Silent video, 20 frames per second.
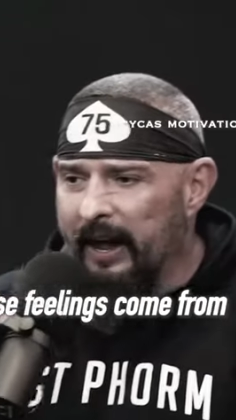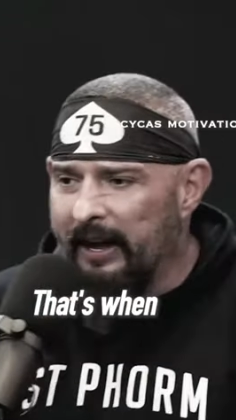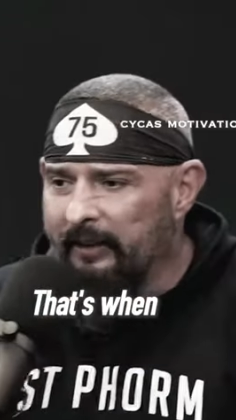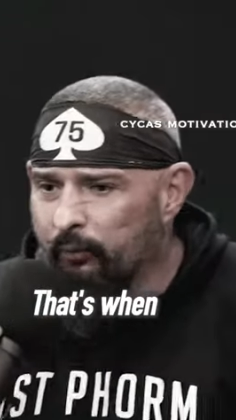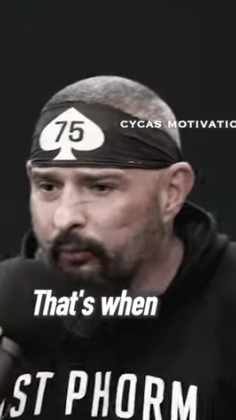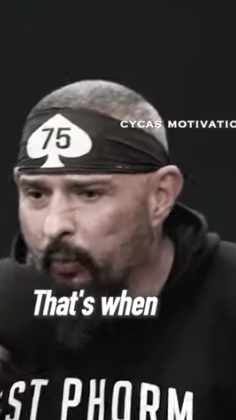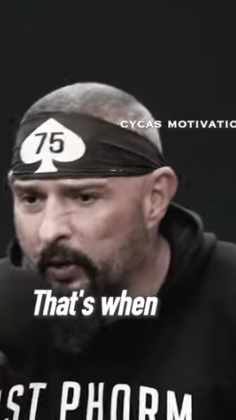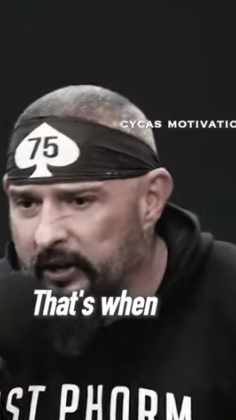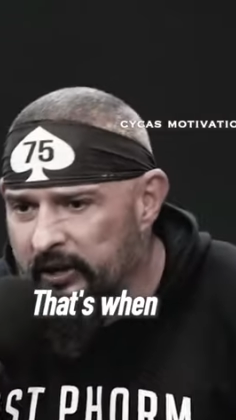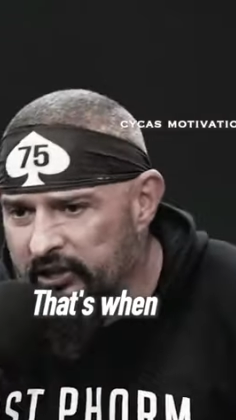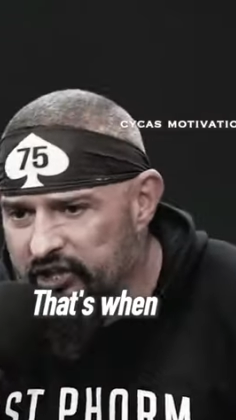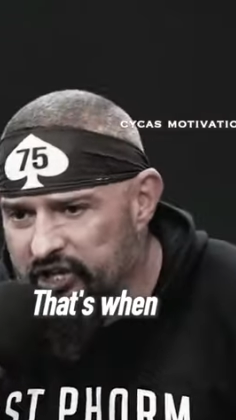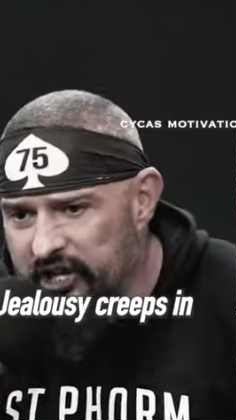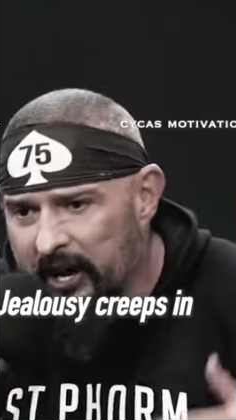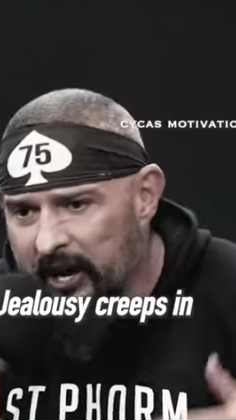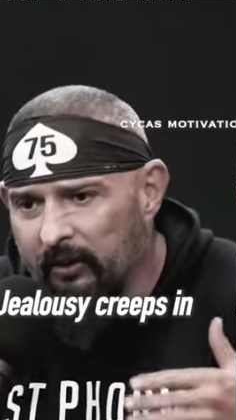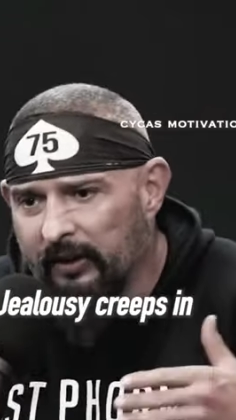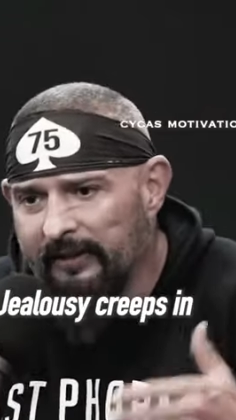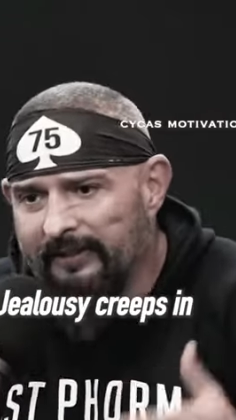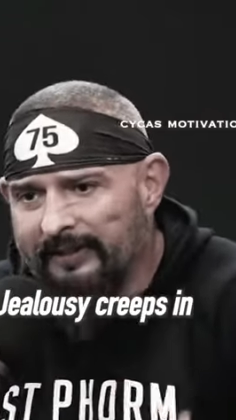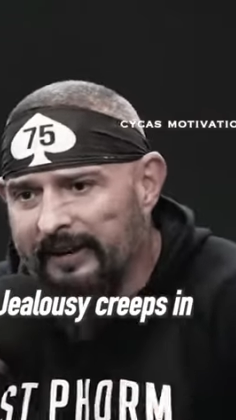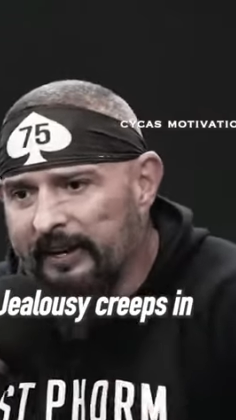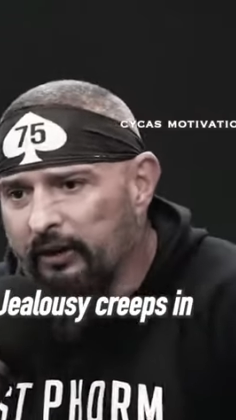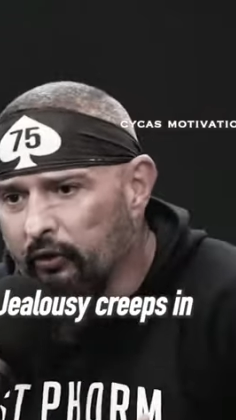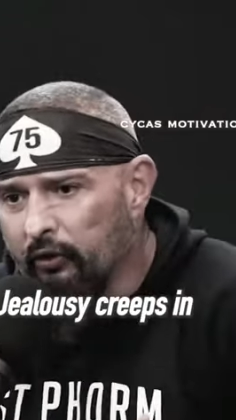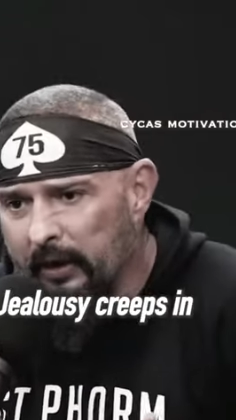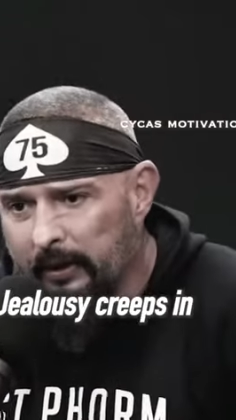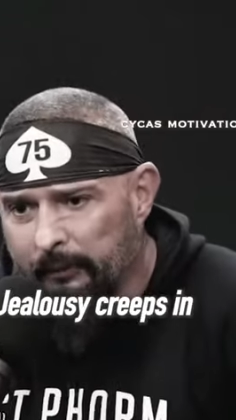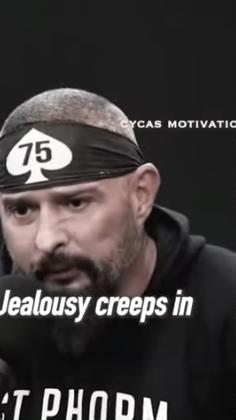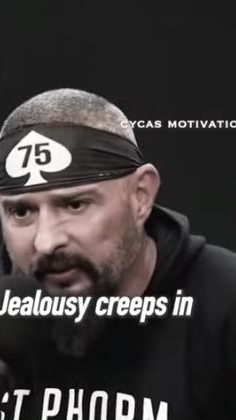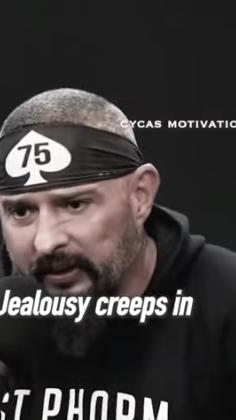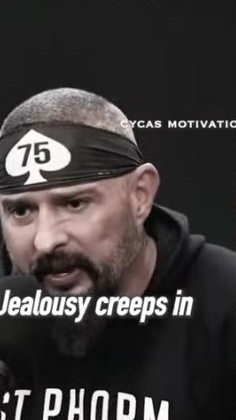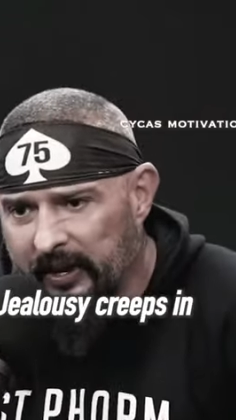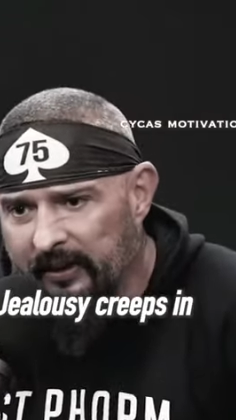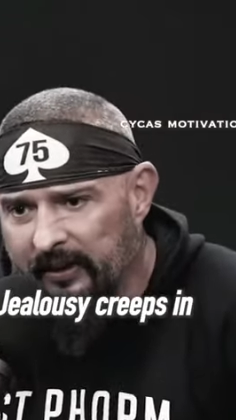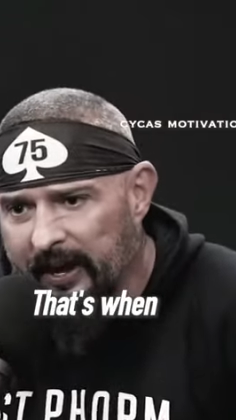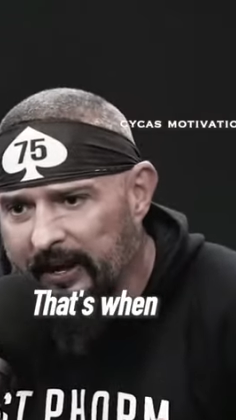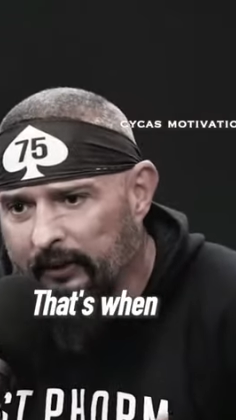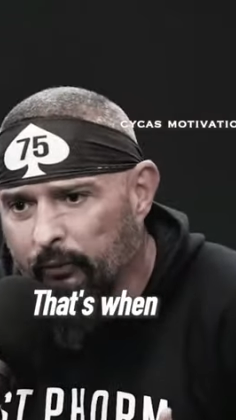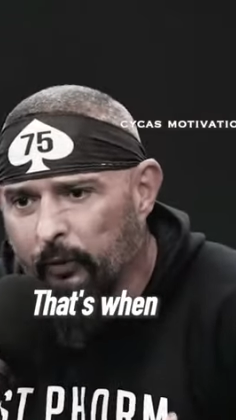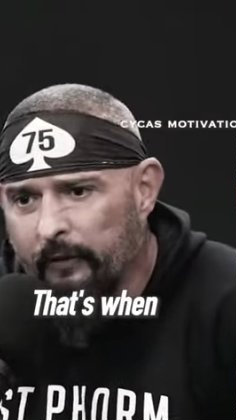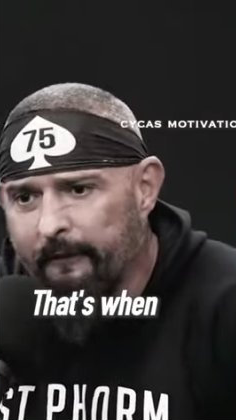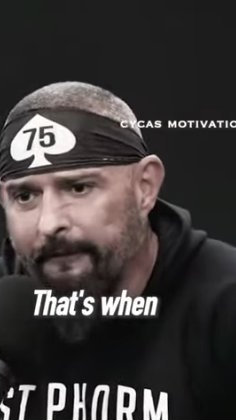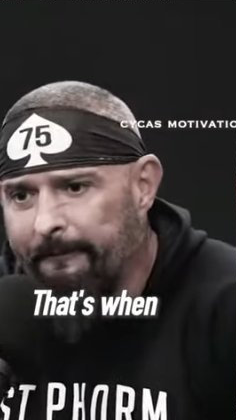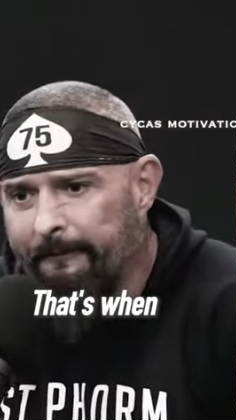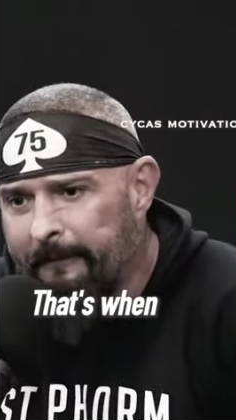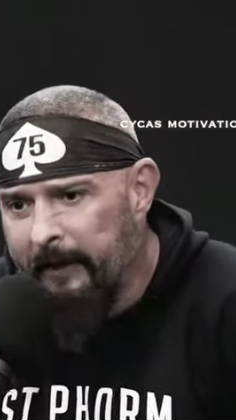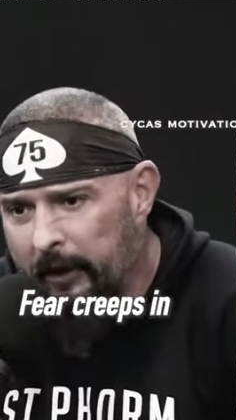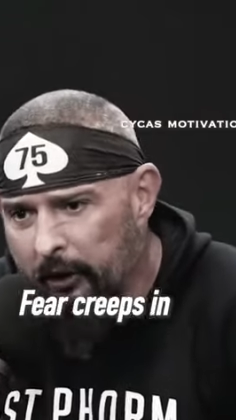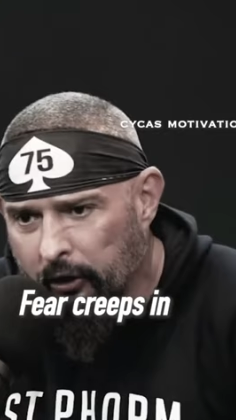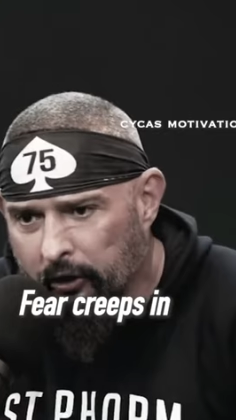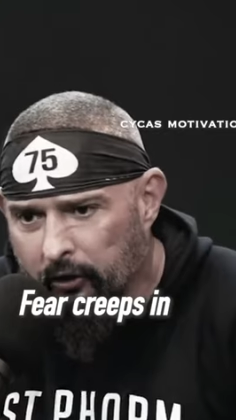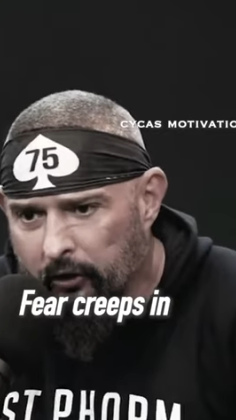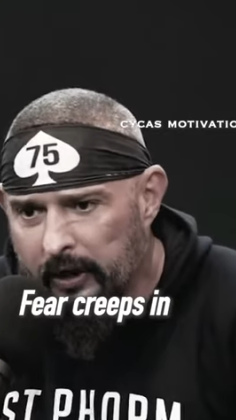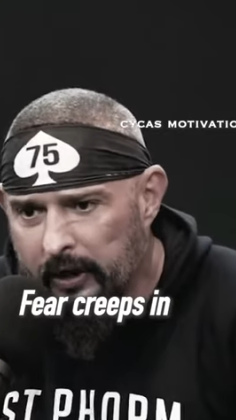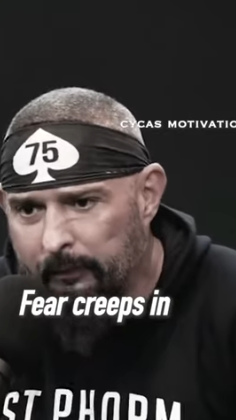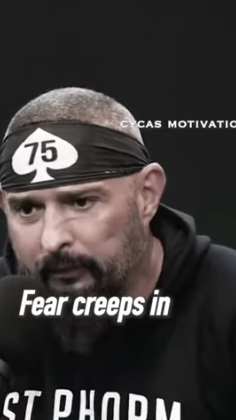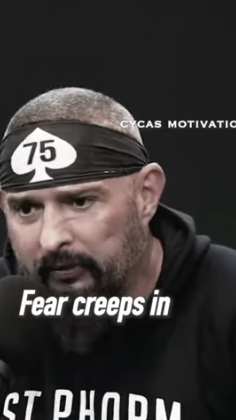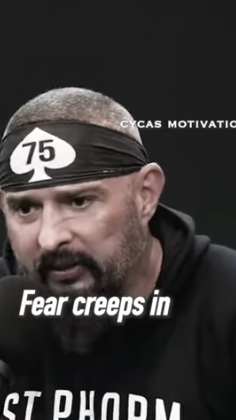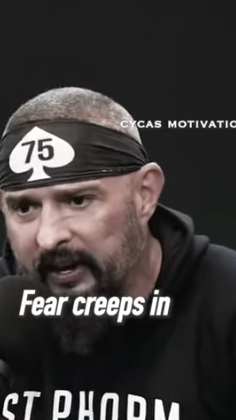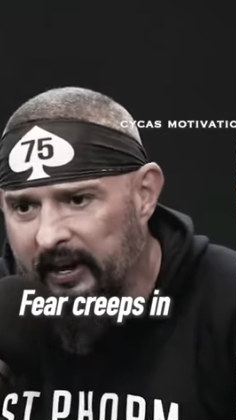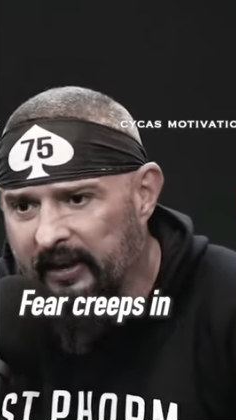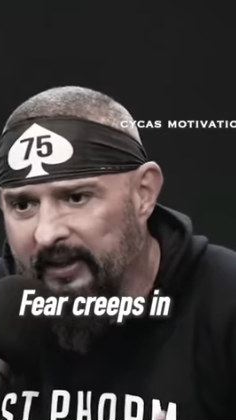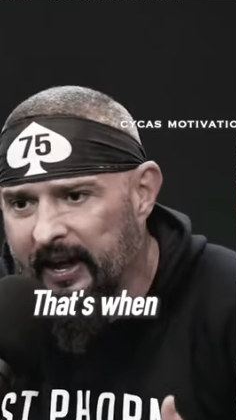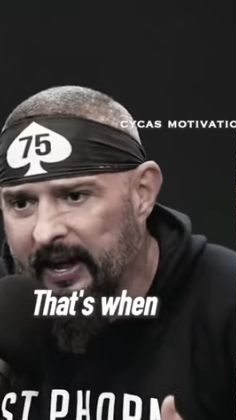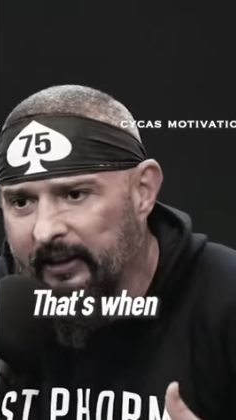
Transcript: That's when jealousy creeps in. That's when fear creeps in.